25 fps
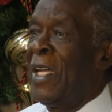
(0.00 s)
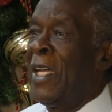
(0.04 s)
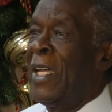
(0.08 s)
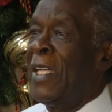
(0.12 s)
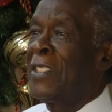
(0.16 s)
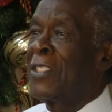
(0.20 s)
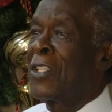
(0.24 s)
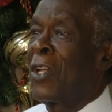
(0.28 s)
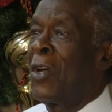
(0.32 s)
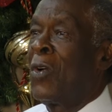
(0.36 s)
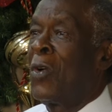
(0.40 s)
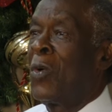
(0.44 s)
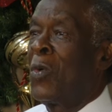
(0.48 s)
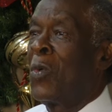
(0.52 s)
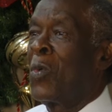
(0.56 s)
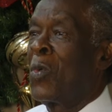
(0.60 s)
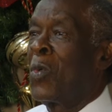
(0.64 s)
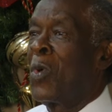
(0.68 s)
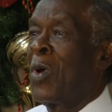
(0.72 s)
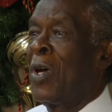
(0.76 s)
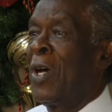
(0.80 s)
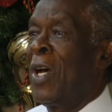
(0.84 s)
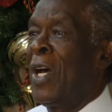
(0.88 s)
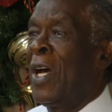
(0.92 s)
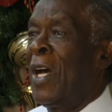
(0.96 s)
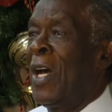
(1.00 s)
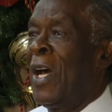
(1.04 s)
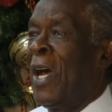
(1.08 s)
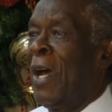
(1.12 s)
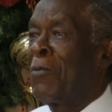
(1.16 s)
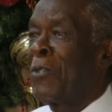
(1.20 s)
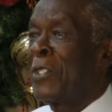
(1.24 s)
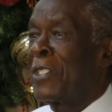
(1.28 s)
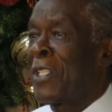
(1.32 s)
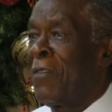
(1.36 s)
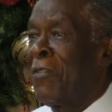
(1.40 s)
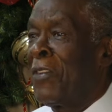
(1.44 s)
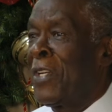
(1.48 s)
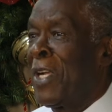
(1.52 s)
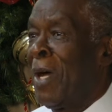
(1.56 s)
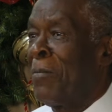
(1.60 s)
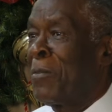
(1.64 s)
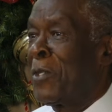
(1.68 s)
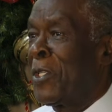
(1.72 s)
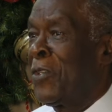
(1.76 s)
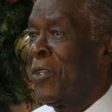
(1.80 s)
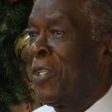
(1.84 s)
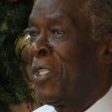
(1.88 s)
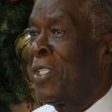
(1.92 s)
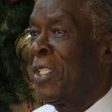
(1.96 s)
And so I was given an
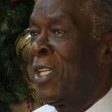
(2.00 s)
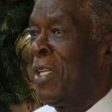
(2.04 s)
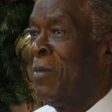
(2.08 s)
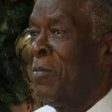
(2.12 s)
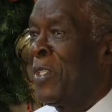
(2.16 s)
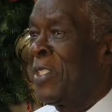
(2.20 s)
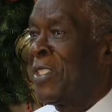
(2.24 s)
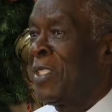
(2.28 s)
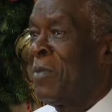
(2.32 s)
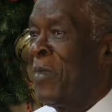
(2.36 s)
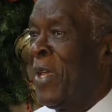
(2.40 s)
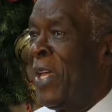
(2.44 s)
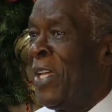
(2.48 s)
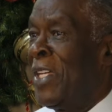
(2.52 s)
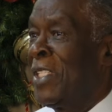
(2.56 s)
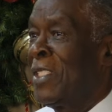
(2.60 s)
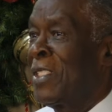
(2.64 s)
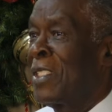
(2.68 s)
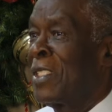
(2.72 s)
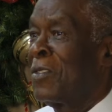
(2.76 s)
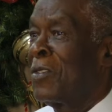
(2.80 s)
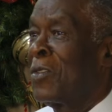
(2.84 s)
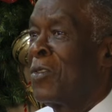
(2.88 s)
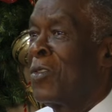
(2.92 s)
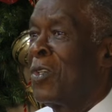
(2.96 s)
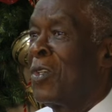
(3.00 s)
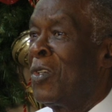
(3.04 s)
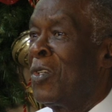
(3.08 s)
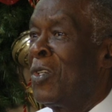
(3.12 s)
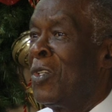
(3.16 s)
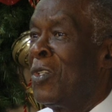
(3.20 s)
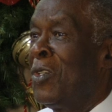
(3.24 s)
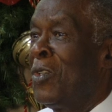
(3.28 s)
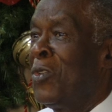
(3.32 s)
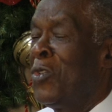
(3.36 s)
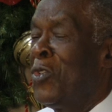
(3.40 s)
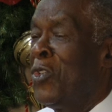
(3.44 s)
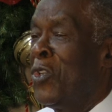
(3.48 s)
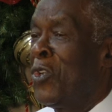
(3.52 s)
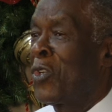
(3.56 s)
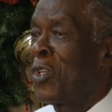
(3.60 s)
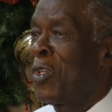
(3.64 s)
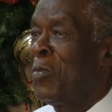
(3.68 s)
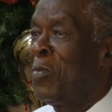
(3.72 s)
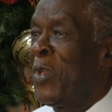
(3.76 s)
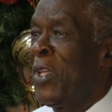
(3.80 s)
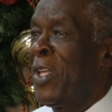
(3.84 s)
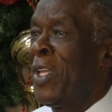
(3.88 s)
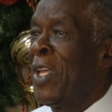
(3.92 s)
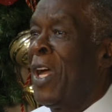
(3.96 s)
opportunity. Mr. Mays, you
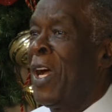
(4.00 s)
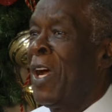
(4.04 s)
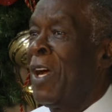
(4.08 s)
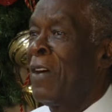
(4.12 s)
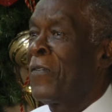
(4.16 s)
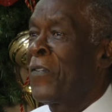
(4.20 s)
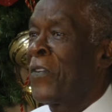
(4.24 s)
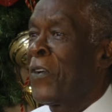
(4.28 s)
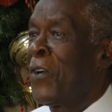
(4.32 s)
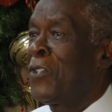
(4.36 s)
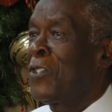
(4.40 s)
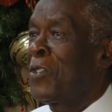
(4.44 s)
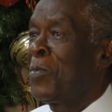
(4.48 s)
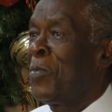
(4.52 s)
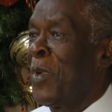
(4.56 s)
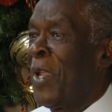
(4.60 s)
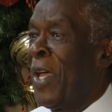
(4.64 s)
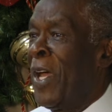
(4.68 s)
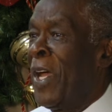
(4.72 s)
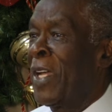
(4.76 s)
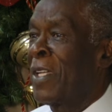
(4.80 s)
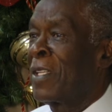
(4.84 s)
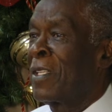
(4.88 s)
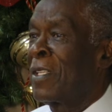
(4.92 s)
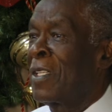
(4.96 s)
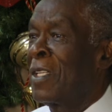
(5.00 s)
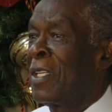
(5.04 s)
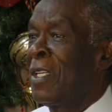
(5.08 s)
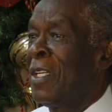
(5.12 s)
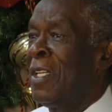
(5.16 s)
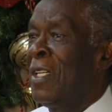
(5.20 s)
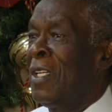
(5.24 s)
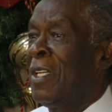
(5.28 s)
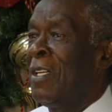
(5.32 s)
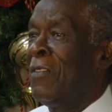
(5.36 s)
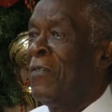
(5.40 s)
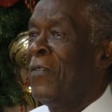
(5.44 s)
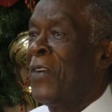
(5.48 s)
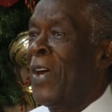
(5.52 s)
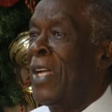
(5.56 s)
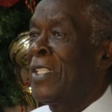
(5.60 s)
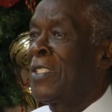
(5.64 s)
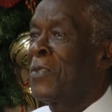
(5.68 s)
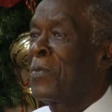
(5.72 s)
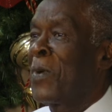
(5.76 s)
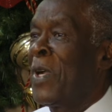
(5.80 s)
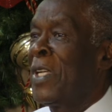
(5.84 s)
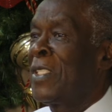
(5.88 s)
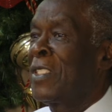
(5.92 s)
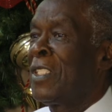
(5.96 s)
could be our first black
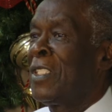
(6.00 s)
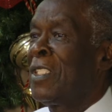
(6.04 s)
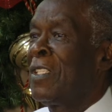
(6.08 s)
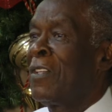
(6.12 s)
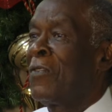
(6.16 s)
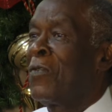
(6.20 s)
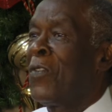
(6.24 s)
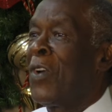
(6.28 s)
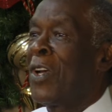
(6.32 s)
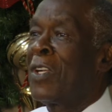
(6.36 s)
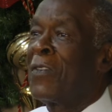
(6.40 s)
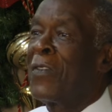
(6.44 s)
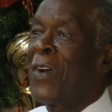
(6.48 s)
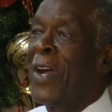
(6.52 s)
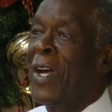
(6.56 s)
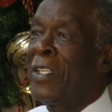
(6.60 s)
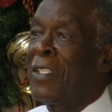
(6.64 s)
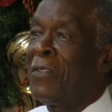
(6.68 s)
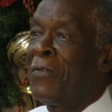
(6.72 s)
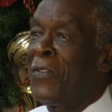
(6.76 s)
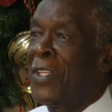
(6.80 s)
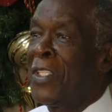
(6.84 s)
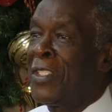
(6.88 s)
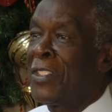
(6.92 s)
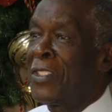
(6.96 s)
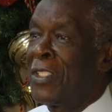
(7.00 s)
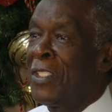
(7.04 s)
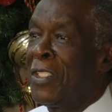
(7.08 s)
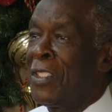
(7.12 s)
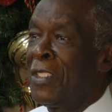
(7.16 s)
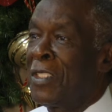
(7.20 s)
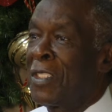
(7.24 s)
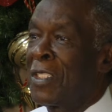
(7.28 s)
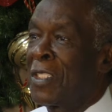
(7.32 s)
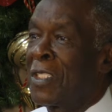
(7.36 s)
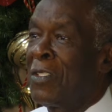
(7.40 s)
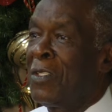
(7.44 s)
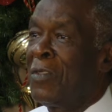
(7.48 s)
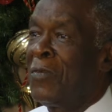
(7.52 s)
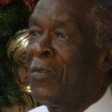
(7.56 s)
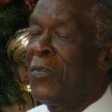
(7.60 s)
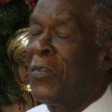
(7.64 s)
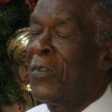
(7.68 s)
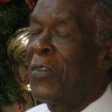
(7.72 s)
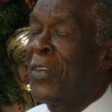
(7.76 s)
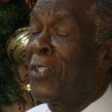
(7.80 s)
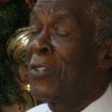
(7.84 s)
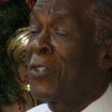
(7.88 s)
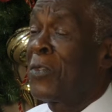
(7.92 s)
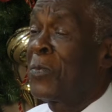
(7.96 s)
vice president of one of our divisions,
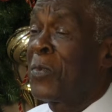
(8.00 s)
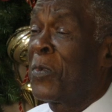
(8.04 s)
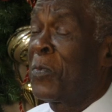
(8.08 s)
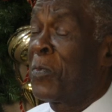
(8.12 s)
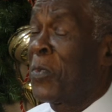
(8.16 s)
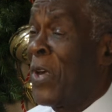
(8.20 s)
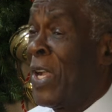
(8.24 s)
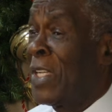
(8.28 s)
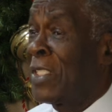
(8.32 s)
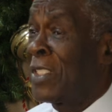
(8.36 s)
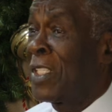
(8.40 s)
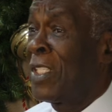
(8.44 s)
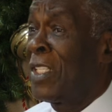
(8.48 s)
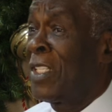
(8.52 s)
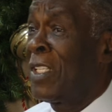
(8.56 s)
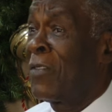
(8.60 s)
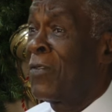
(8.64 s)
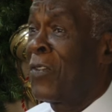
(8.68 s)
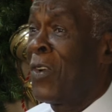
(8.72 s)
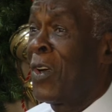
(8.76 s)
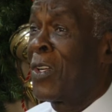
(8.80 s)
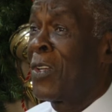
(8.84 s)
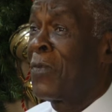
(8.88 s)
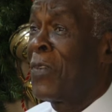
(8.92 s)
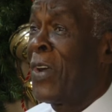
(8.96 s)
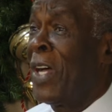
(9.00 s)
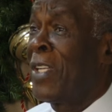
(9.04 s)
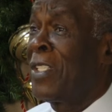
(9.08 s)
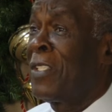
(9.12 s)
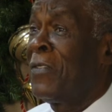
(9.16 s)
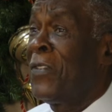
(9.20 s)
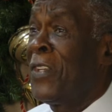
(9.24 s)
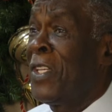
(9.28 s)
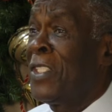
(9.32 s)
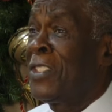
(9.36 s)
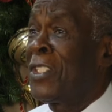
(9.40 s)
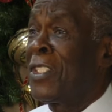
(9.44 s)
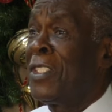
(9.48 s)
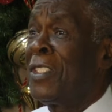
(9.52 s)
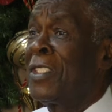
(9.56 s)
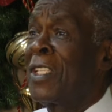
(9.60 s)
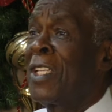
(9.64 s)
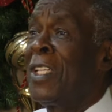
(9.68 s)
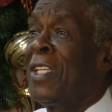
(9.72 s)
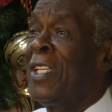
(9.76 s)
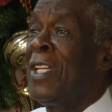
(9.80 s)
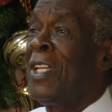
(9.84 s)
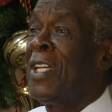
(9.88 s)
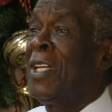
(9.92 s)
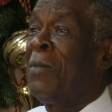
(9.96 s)
first president of one of our
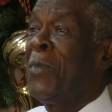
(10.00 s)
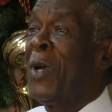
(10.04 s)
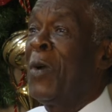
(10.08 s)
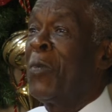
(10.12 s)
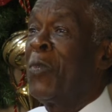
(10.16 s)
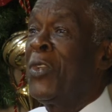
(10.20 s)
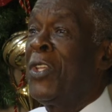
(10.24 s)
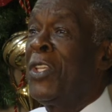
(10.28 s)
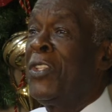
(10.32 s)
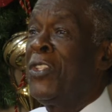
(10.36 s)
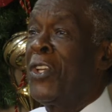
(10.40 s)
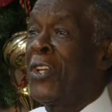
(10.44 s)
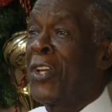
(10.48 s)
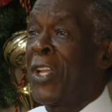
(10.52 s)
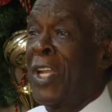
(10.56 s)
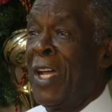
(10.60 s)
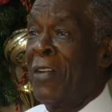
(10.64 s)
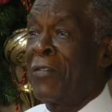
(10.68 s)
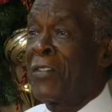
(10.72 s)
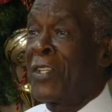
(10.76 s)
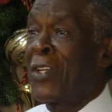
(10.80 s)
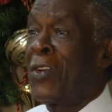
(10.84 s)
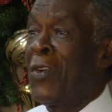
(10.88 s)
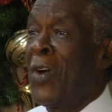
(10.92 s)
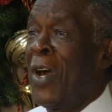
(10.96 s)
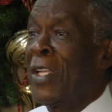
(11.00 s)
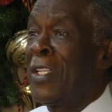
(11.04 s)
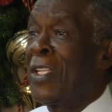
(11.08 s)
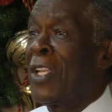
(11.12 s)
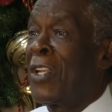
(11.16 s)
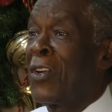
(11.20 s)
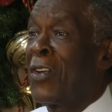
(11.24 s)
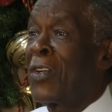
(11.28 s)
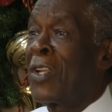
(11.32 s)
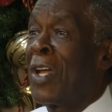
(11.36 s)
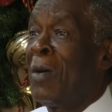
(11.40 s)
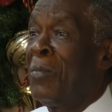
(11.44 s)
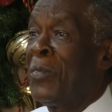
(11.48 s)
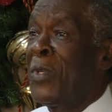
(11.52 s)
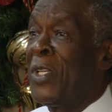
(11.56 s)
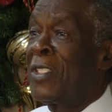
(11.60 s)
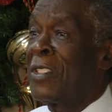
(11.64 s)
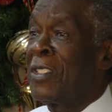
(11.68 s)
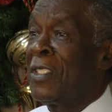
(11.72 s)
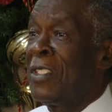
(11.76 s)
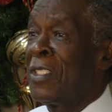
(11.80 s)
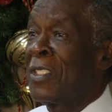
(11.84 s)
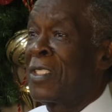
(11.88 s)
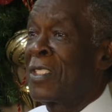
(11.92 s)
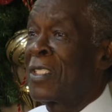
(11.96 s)
divisions, but you're going to have to go out and learn our
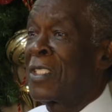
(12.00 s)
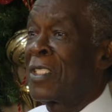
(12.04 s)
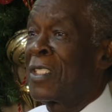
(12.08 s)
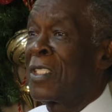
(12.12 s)
business.